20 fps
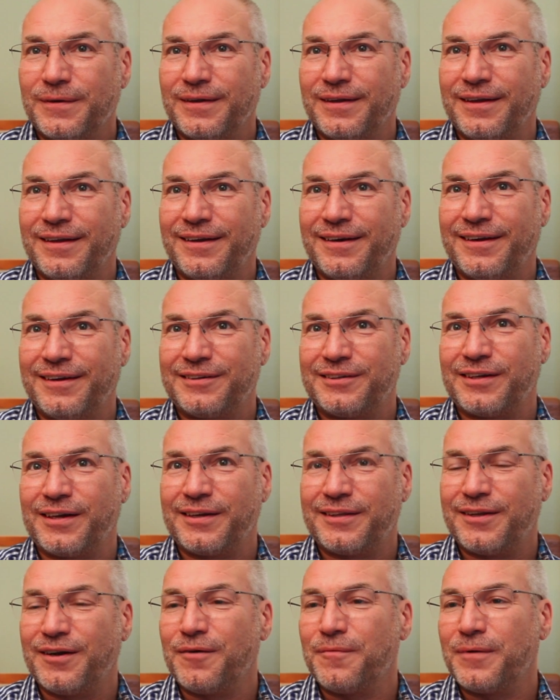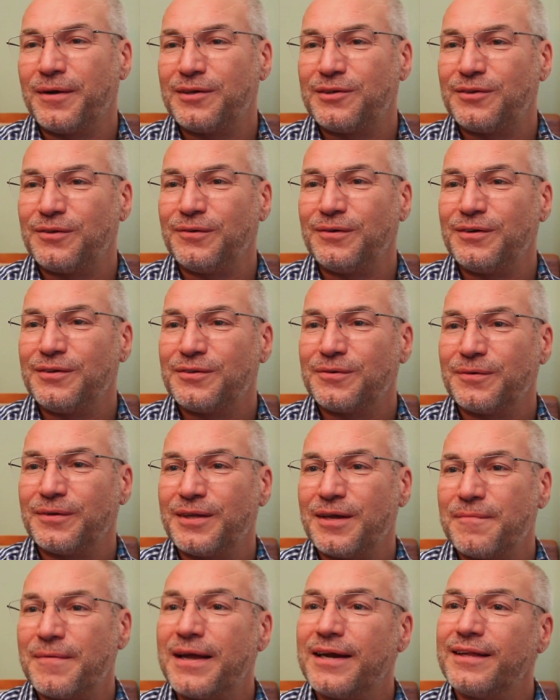And as I tell my students when
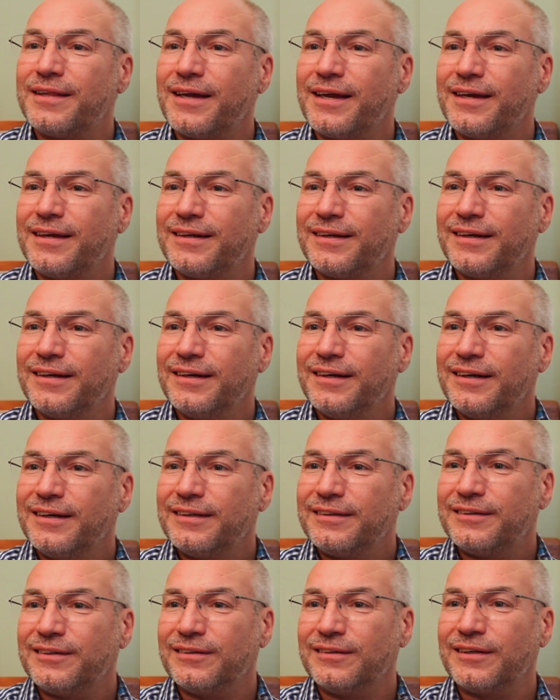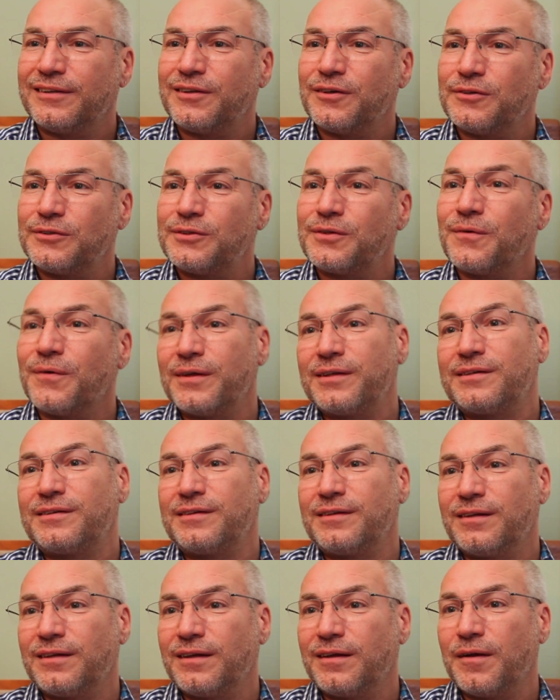they meditate, to let those
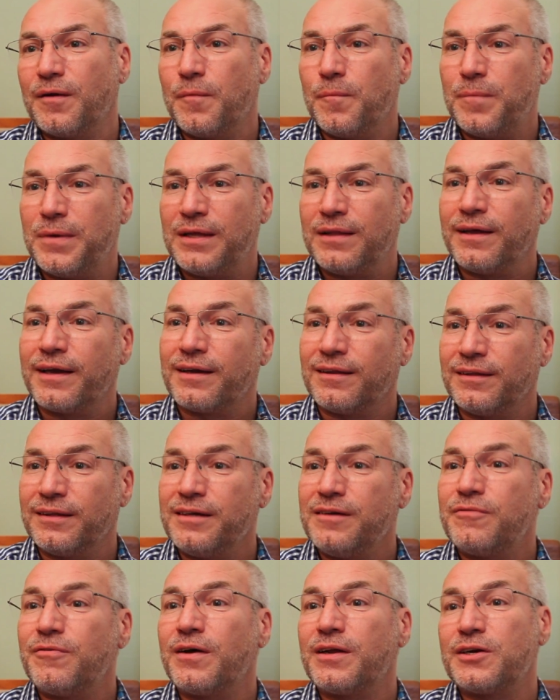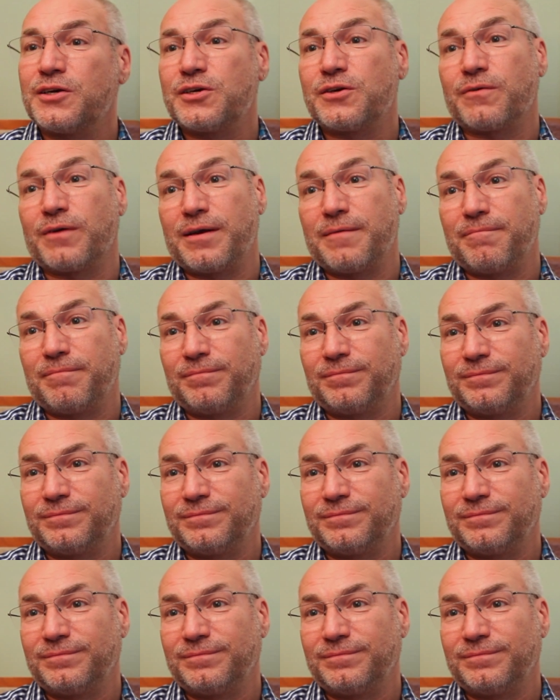thoughts be like a leaf on a stream.